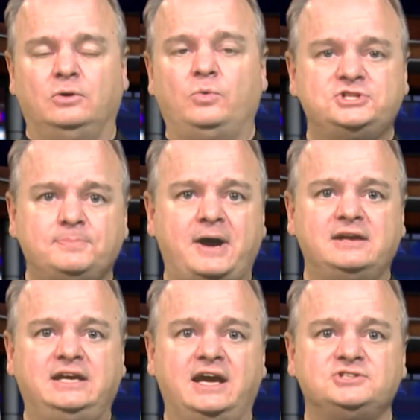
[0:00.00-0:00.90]
Well, what's a
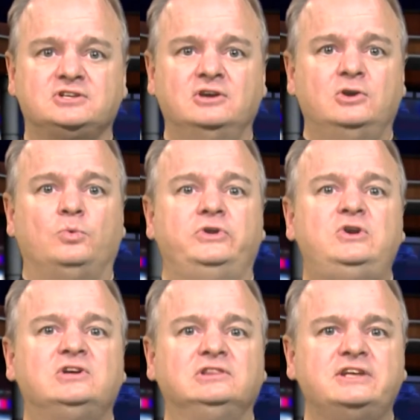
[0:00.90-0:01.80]
podcast? Well,
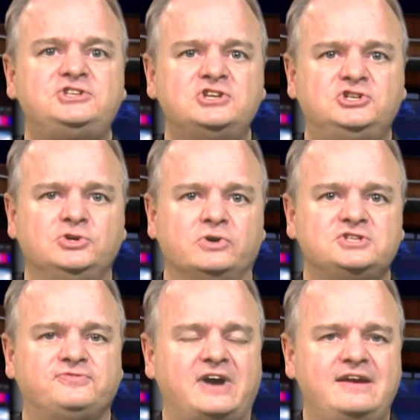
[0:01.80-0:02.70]
you can listen to
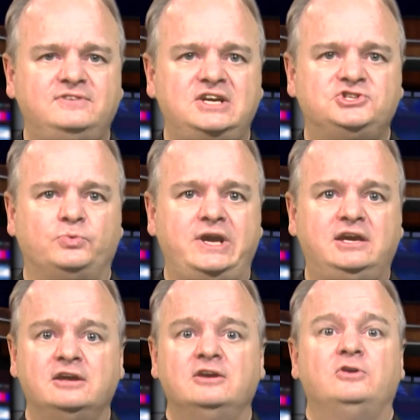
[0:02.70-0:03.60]
us 5 days a
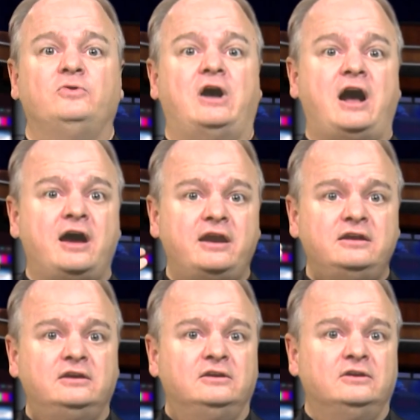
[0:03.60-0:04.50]
week on